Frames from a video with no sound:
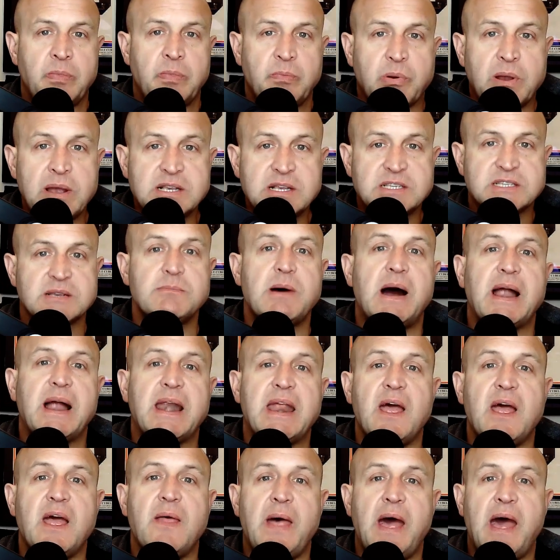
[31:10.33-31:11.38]
Bring
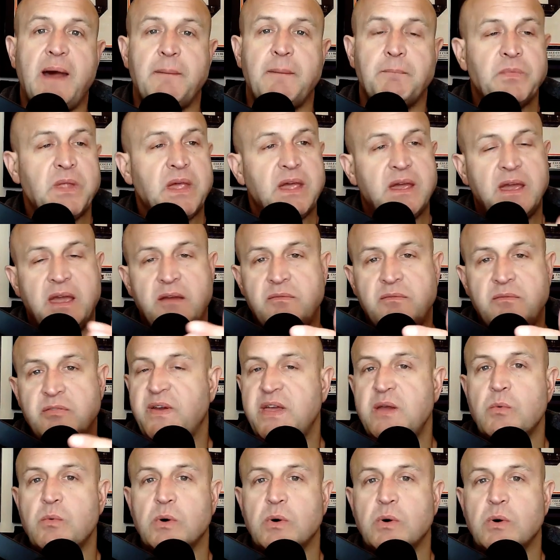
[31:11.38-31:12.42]
somebody in that, even if
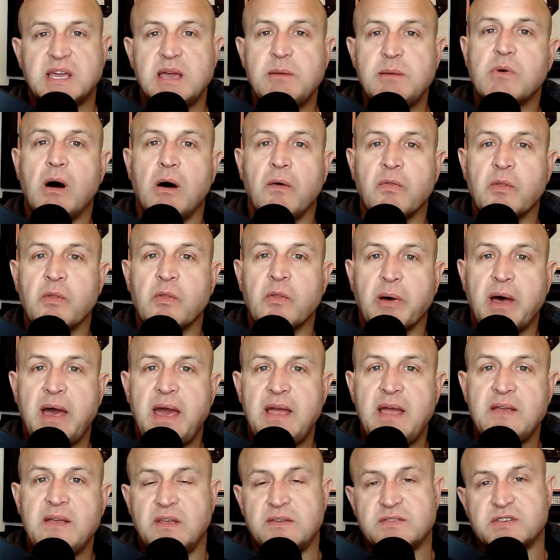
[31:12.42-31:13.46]
he wants to keep calling the
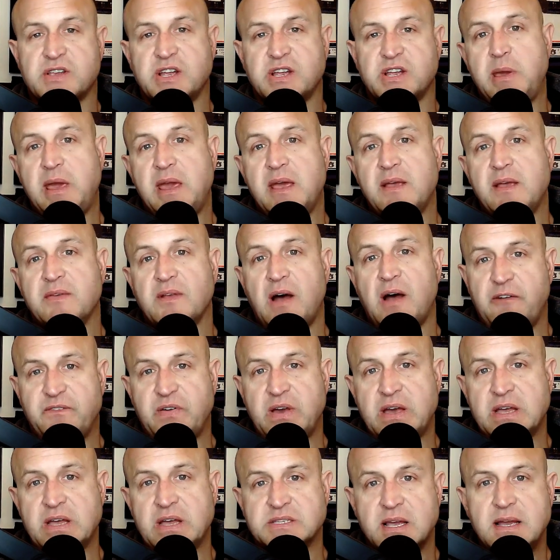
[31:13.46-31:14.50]
plays, it's going to be his
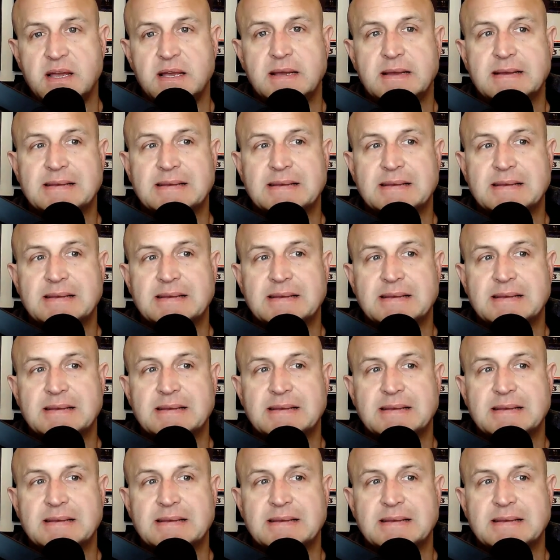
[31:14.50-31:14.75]
offense.